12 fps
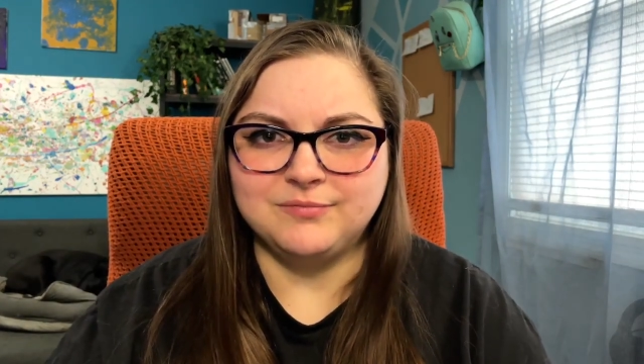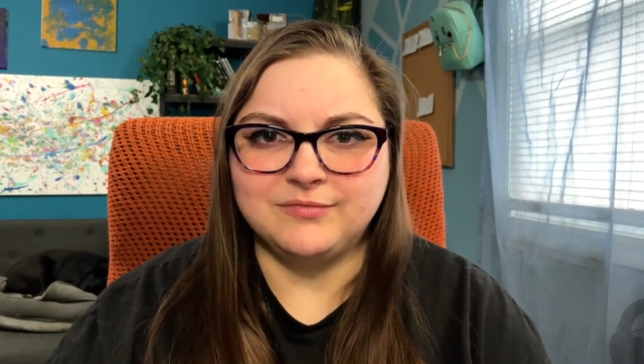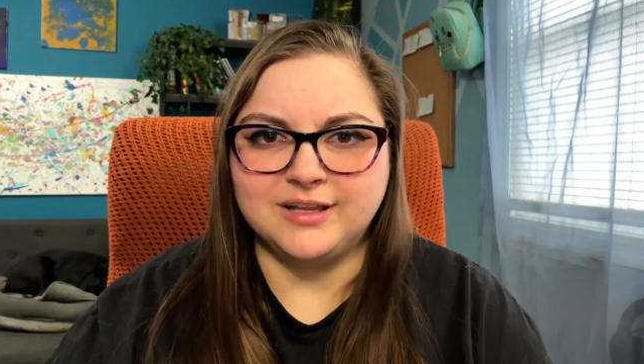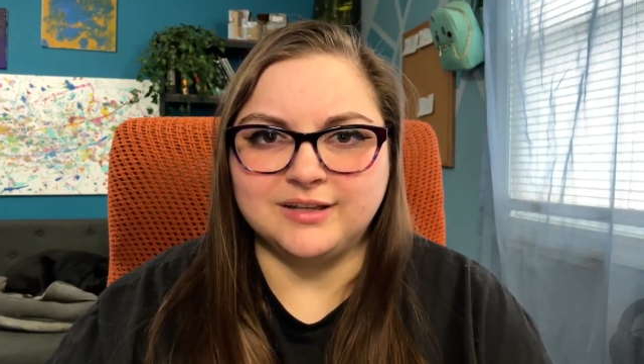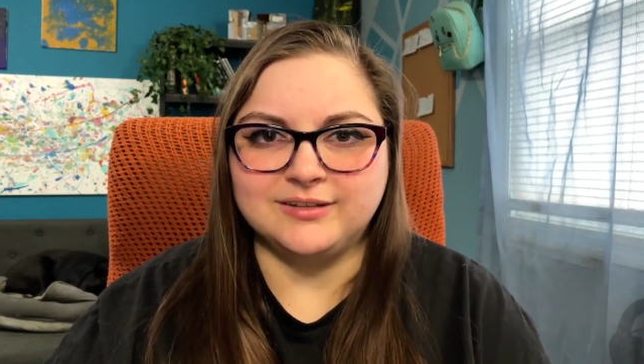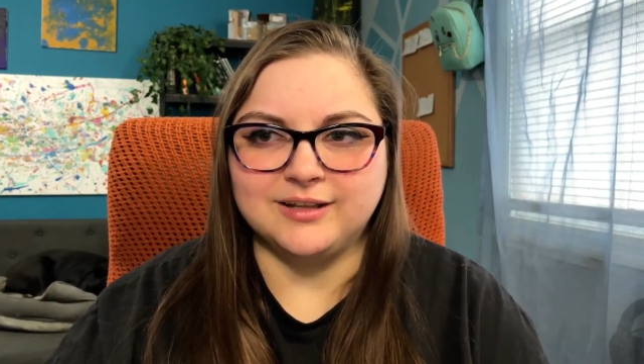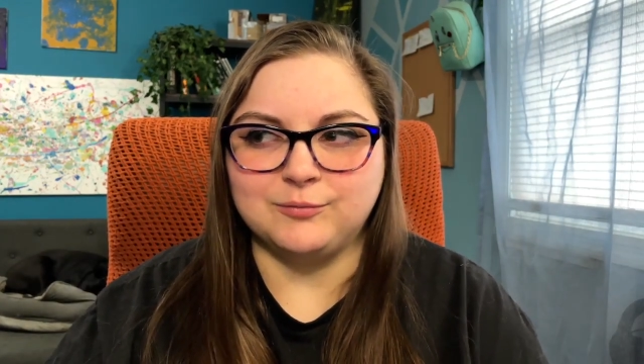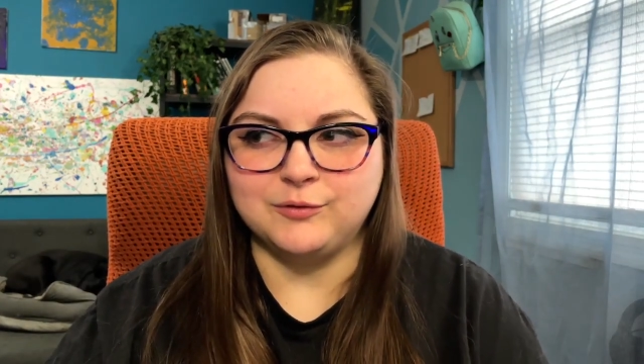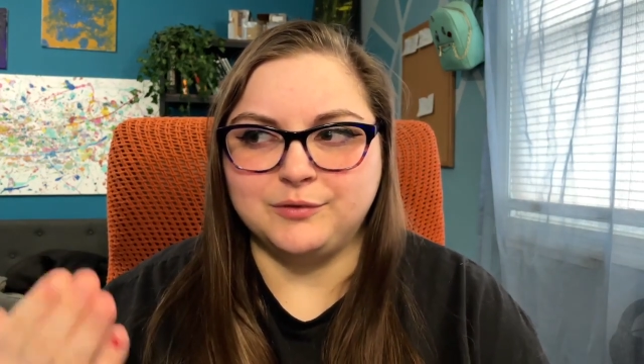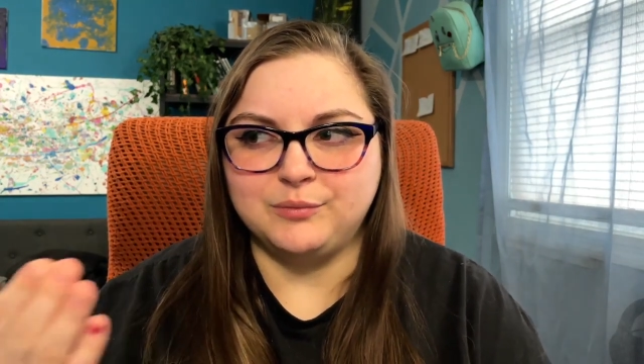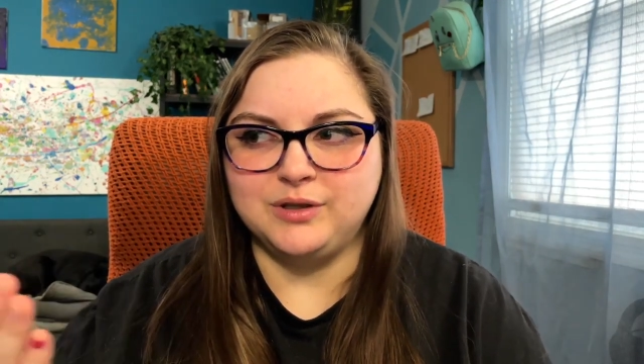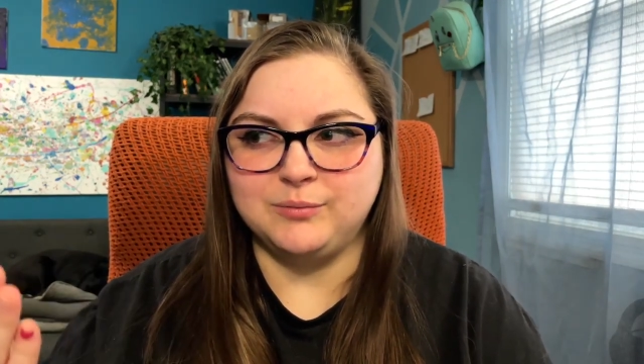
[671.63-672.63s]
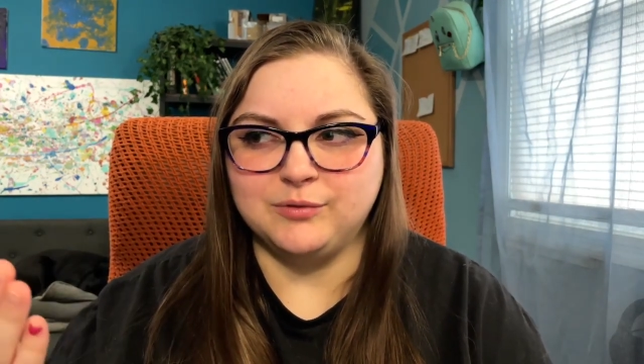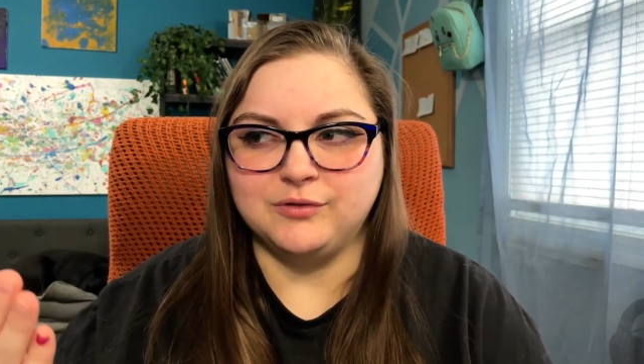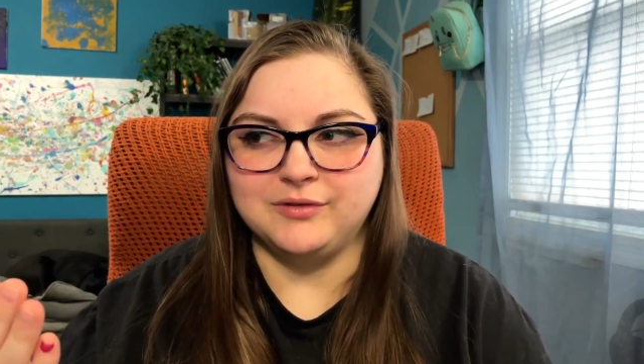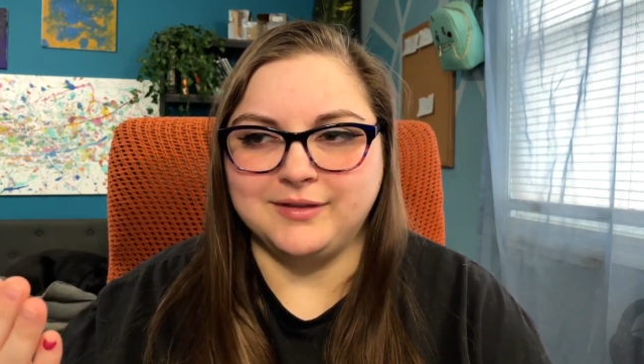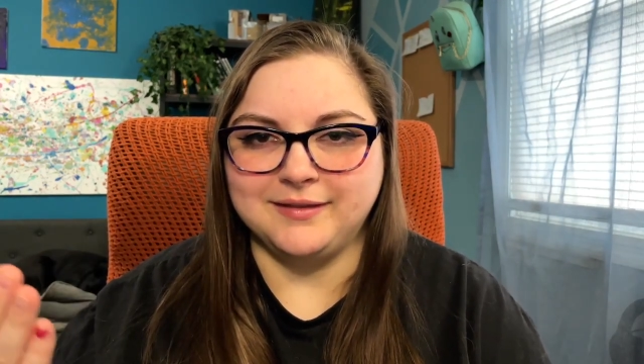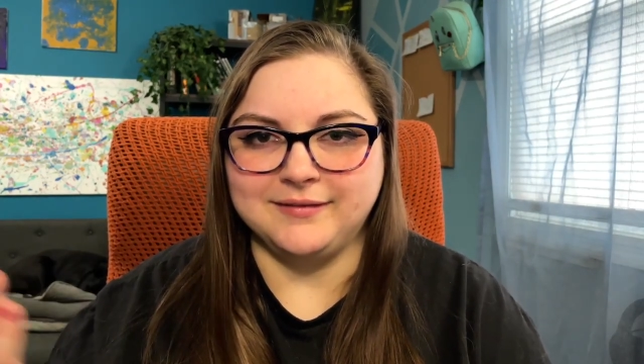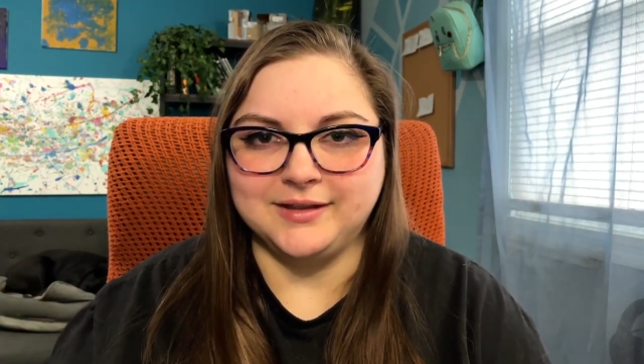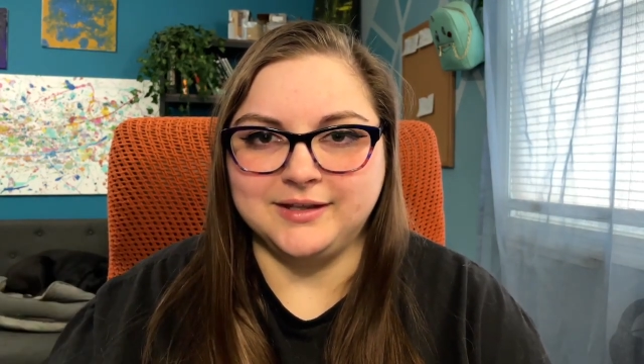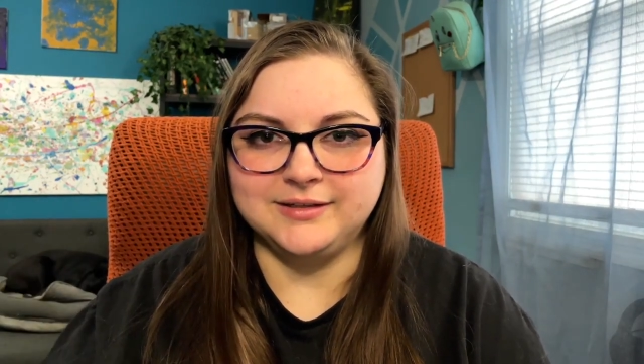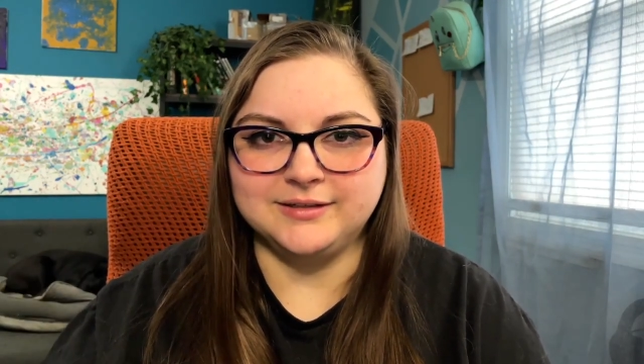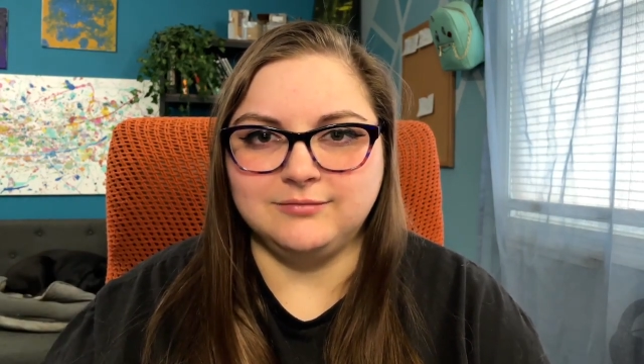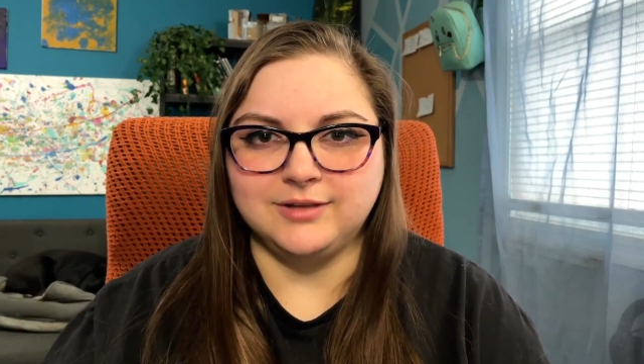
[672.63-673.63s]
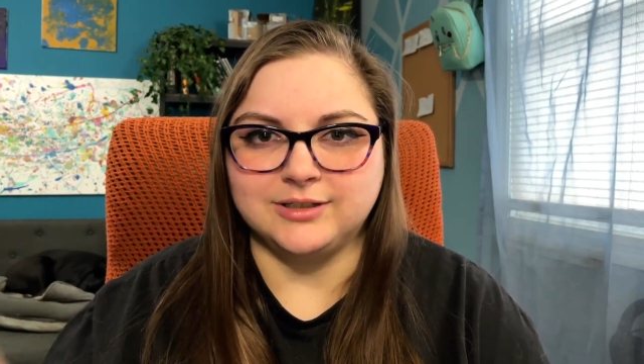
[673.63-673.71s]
except with people that, like